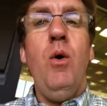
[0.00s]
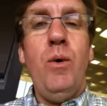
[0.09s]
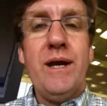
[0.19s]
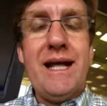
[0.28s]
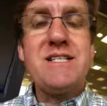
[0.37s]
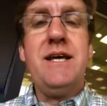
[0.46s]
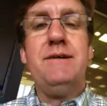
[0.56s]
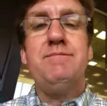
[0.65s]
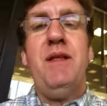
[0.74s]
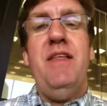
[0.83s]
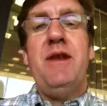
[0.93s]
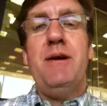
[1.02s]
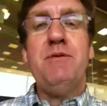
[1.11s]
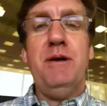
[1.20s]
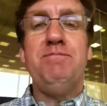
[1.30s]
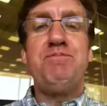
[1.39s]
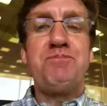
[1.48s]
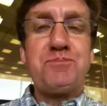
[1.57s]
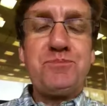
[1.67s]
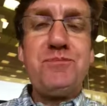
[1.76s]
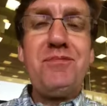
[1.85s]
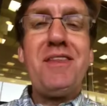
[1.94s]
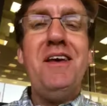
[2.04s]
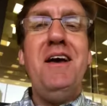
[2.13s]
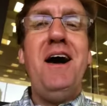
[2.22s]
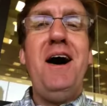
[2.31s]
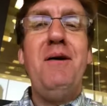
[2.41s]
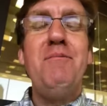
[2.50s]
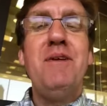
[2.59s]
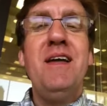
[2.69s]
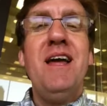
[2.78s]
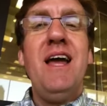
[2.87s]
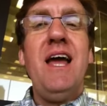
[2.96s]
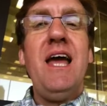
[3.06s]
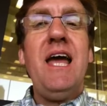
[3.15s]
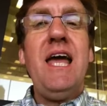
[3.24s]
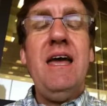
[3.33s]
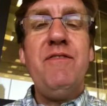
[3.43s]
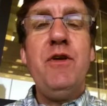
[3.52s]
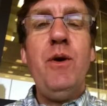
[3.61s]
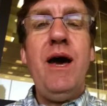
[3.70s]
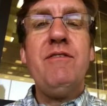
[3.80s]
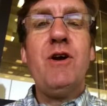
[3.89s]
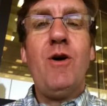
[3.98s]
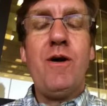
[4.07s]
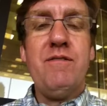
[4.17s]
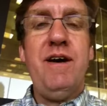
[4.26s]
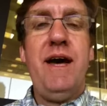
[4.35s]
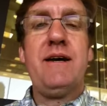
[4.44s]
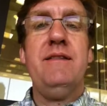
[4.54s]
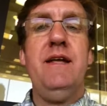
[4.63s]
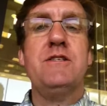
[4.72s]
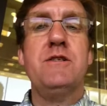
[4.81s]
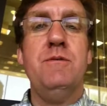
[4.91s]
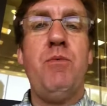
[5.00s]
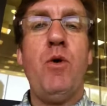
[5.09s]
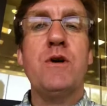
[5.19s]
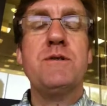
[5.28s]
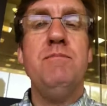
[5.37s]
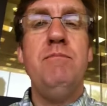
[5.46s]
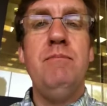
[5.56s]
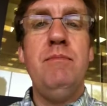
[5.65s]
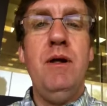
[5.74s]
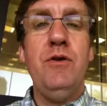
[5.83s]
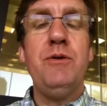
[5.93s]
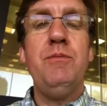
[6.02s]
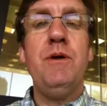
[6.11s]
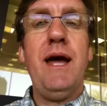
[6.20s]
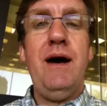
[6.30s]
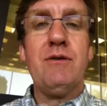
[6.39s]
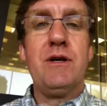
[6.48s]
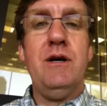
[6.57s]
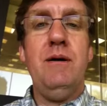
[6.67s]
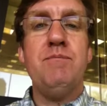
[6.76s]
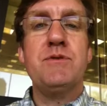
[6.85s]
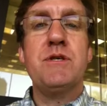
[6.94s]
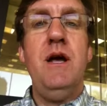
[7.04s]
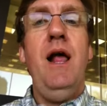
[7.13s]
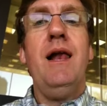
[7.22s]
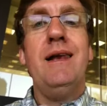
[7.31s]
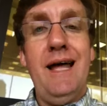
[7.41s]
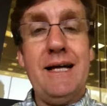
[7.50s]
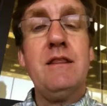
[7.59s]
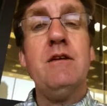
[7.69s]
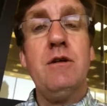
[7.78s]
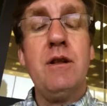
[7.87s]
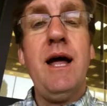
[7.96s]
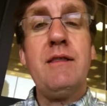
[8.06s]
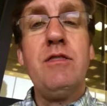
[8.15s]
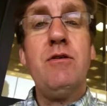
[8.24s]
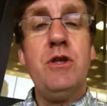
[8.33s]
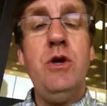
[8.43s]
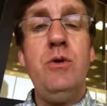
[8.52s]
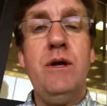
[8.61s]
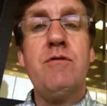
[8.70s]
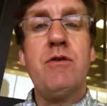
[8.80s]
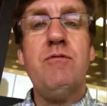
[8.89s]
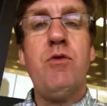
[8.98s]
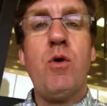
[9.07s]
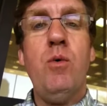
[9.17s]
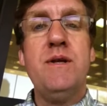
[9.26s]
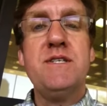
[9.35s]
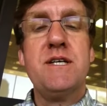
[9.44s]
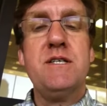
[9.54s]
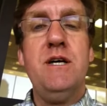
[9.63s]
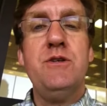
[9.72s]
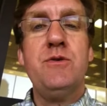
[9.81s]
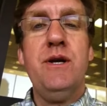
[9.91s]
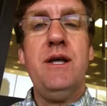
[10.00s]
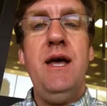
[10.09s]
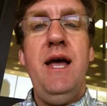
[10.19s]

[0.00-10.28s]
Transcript: One last thing, and then I'm done. If you have an artifact that supports multiple outcomes, like the unit from 401-600,